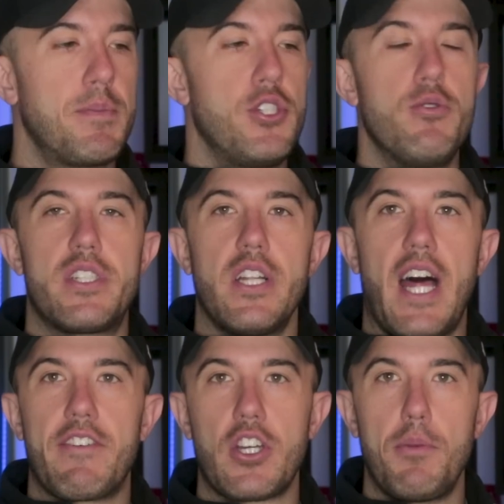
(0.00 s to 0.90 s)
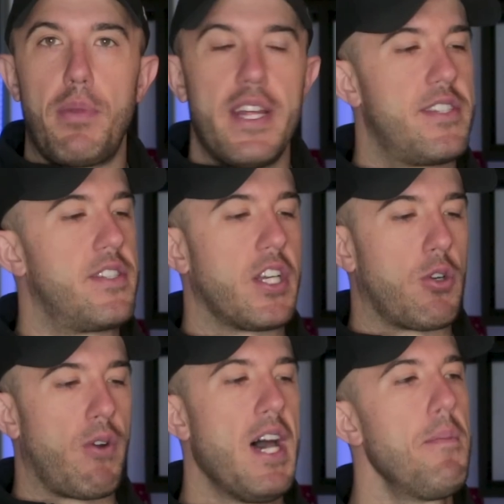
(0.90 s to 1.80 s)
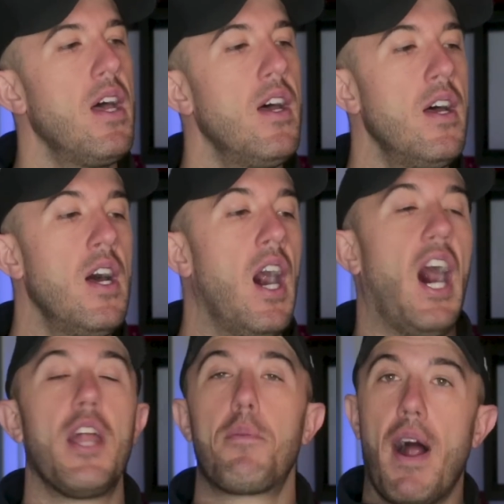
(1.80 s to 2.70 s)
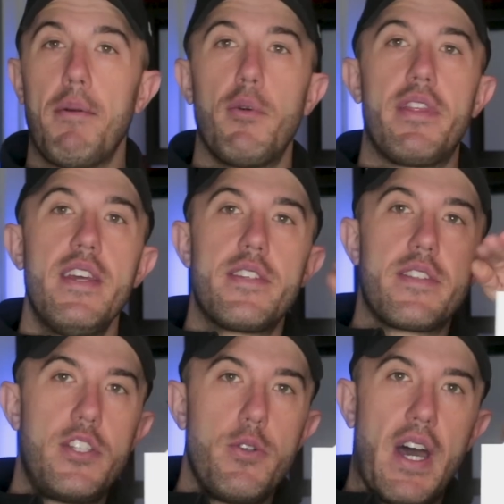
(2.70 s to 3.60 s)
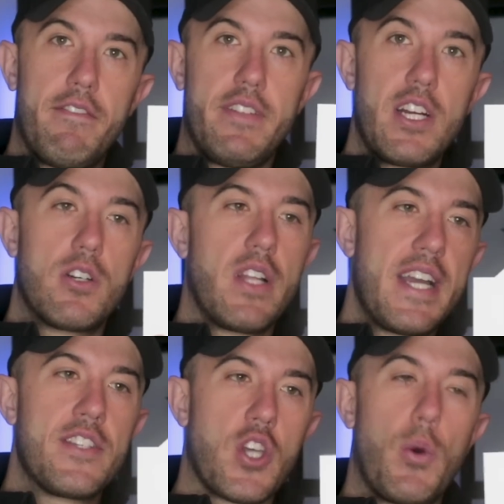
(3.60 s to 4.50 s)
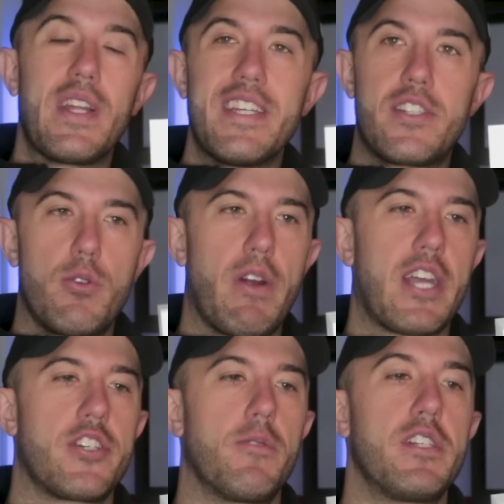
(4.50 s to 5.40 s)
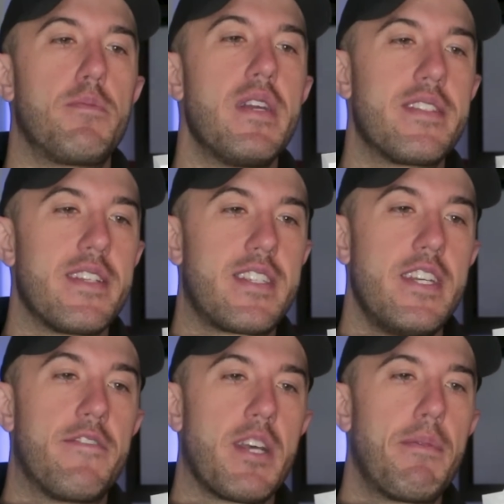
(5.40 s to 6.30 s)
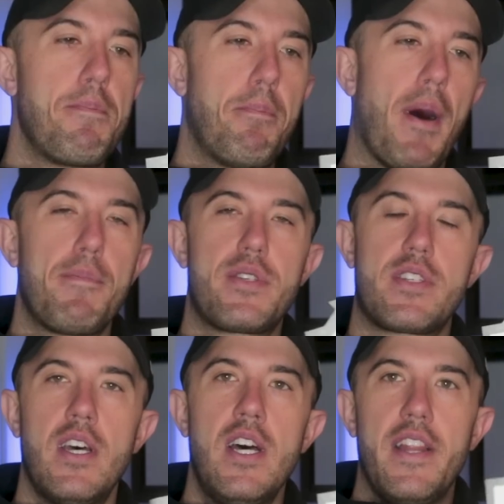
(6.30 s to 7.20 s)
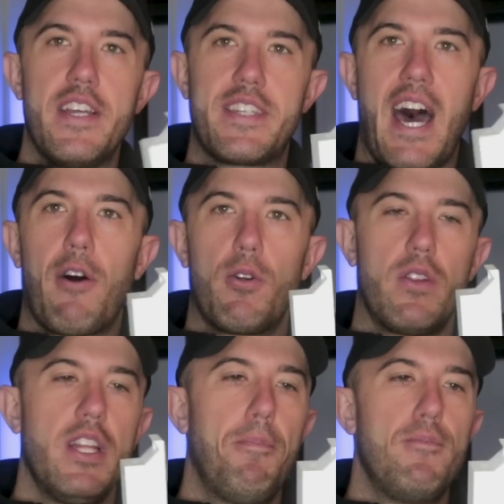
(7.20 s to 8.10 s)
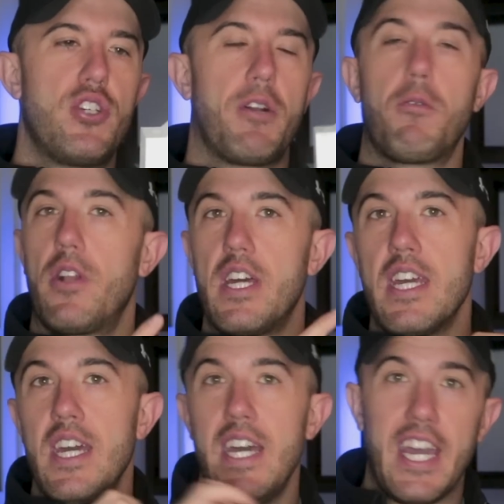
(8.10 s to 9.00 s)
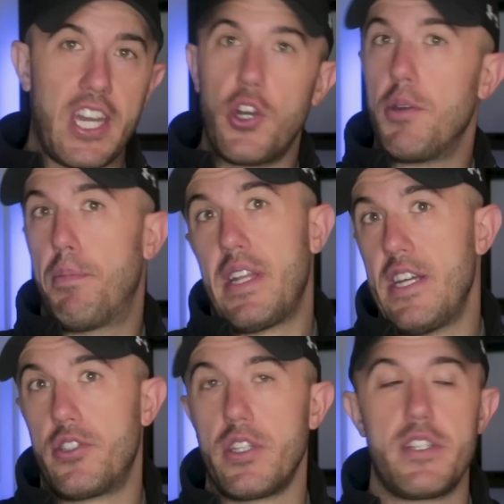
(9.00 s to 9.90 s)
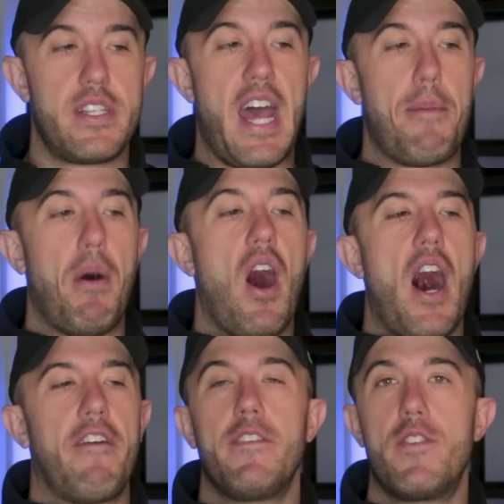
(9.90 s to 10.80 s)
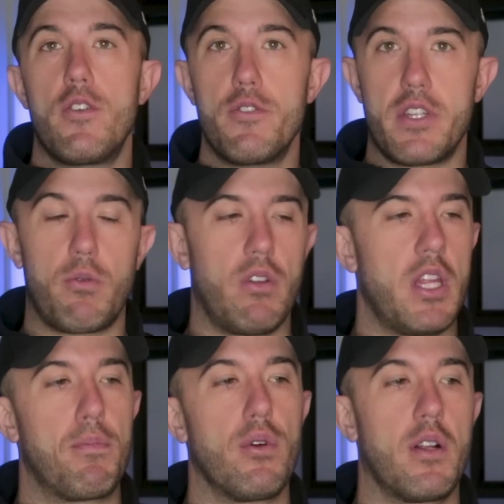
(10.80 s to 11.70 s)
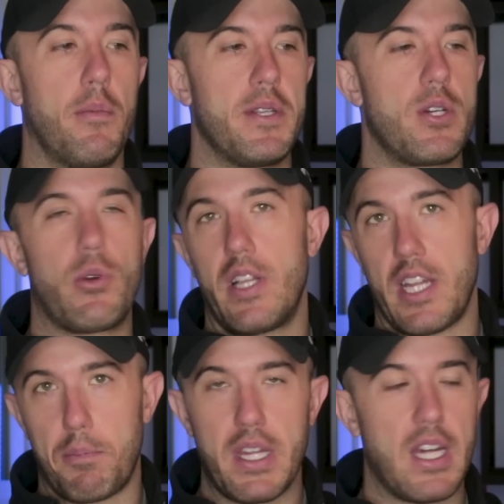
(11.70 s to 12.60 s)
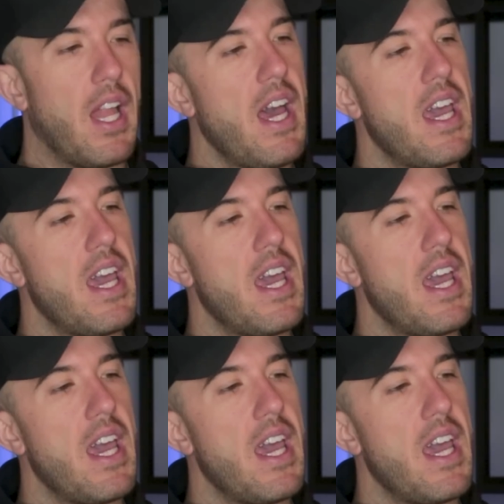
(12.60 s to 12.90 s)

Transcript: but you still have a good place to grab. Uh, the problem with this is that you have layer lines going this direction, which means that if somebody bumps this outer lip generally, it could potentially snap off if you're using a really brittle material like P L